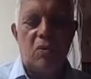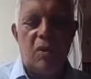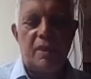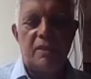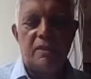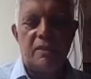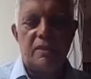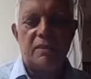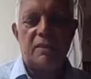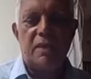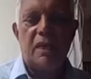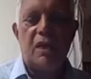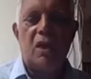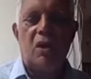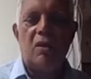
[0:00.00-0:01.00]

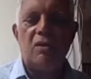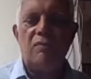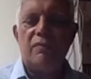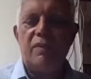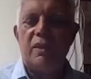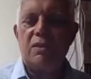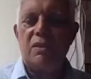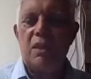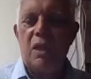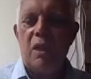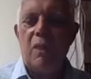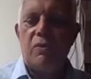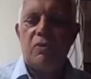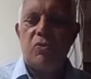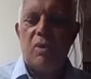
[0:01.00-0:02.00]
quietness, and always
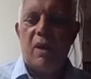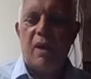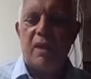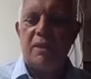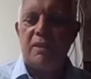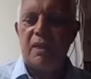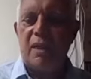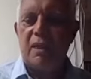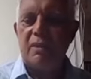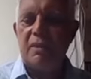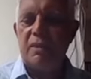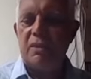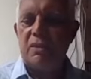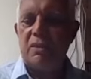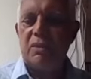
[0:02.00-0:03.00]
to our
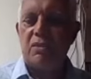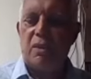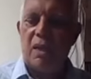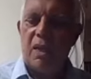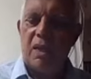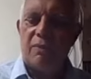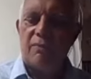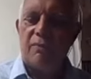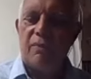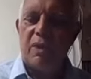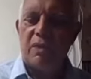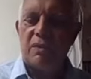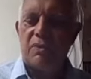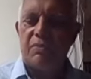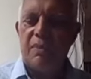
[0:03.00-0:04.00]
antagonists, to our loved
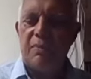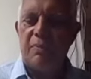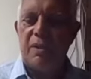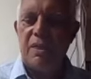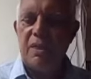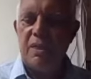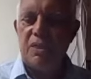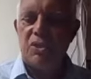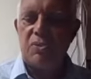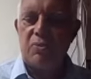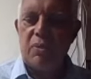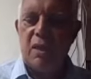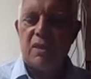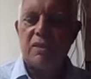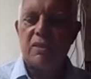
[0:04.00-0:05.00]
ones, people in
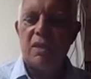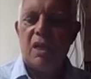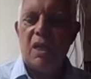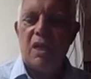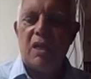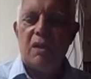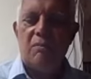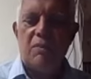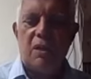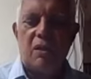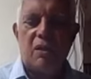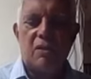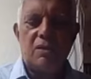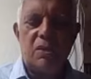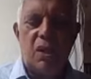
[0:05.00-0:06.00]
distress,
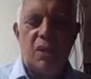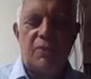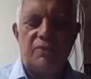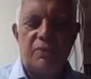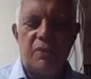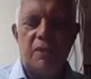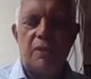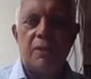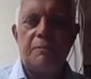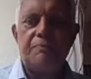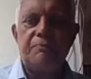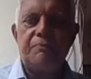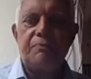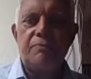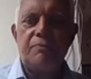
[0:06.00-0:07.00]
because of the
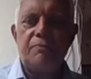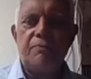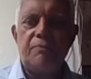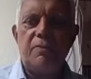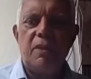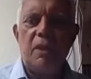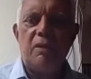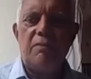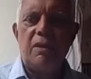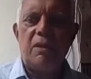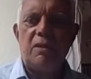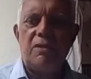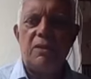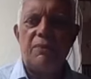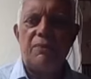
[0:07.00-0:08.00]

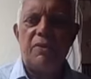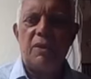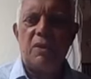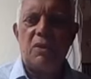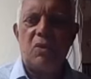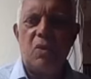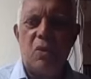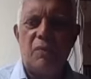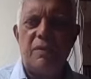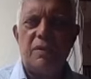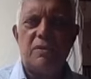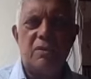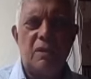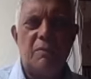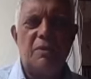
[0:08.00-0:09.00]

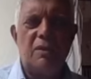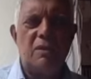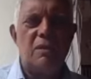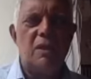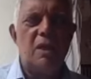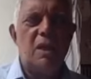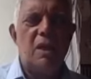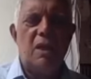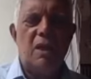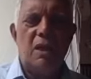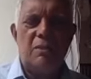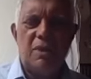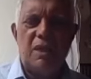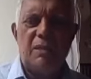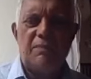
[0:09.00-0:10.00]
COVID trouble,
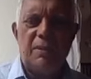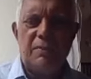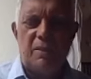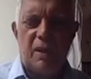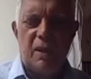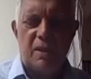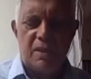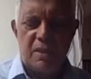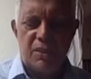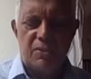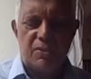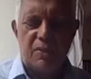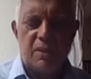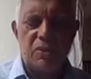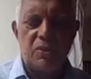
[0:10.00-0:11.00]
many people are in
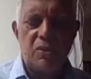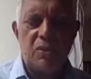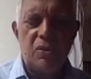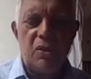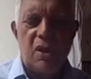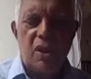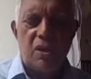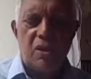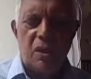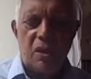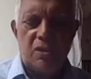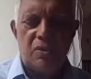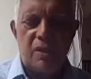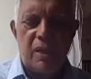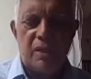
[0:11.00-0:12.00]
distress. So
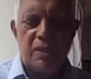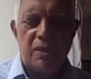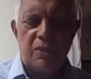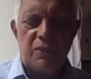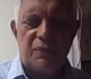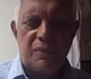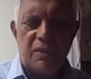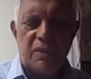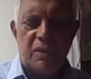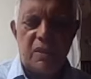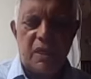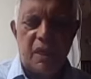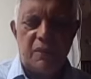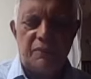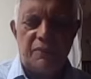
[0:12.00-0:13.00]
not to get into
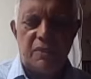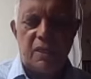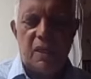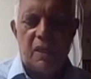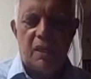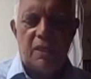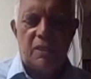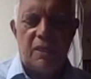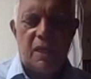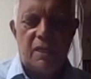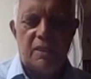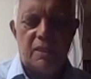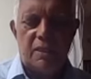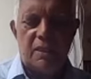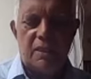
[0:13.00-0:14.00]
fisticuffs,
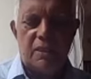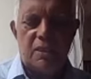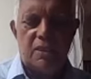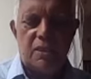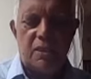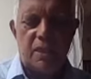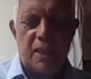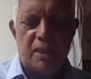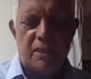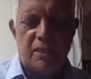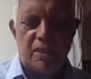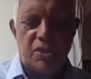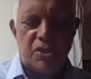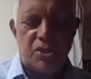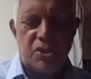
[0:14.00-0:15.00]
that
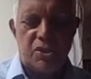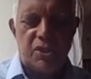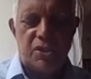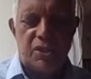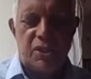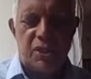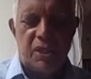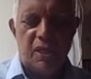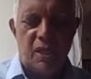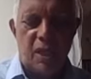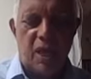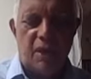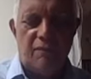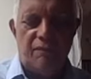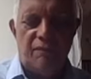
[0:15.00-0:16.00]
the church in
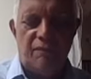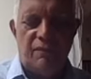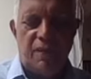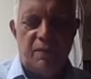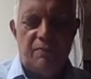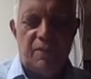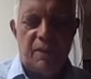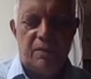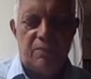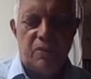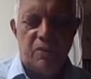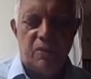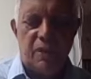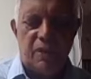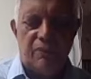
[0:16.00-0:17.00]
love will be
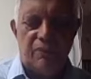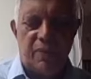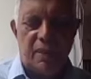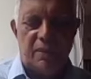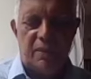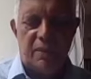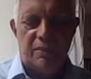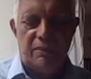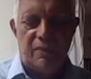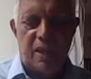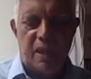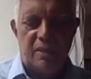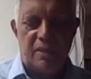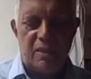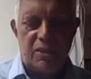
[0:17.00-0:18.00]
more effective
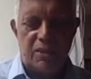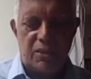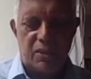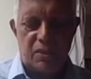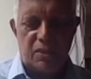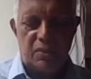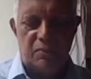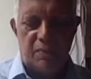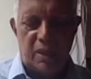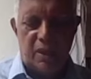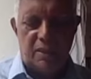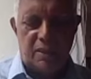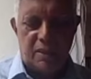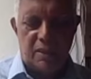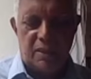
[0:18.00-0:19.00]
than the church
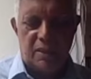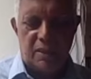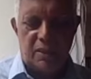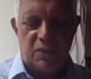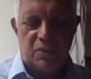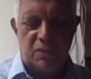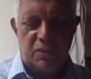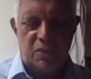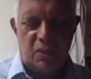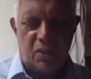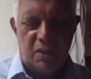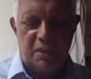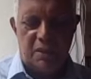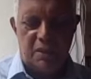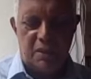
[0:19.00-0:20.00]
militant. This was
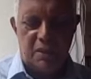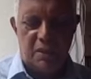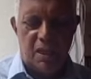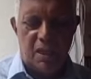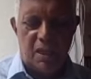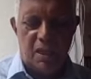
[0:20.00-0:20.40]
quite a,